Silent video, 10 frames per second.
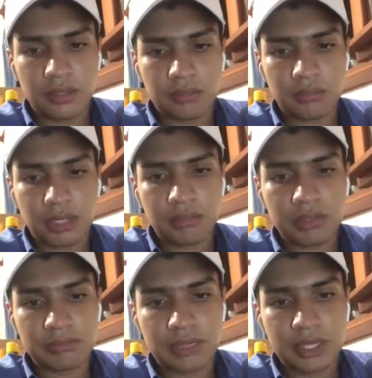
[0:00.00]
mind
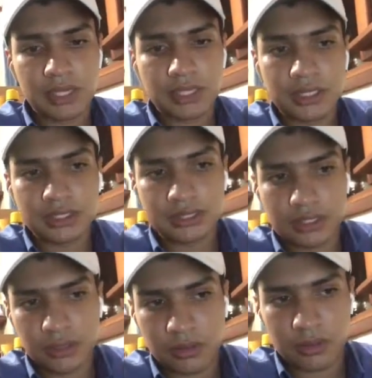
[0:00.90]
map maker,
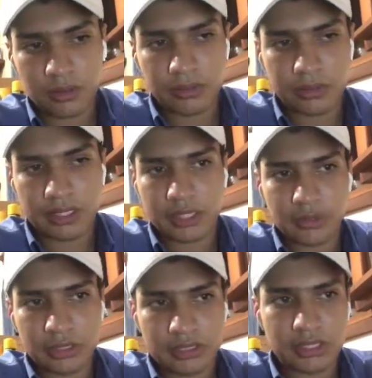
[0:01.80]
so it
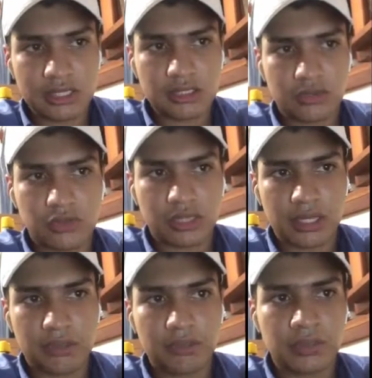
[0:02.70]
was easier for
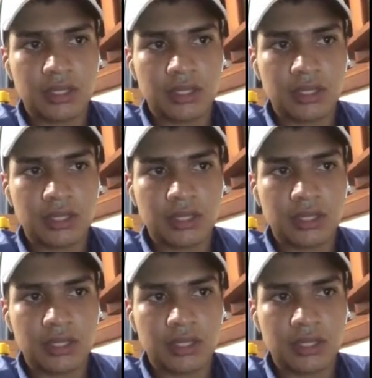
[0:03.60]
them.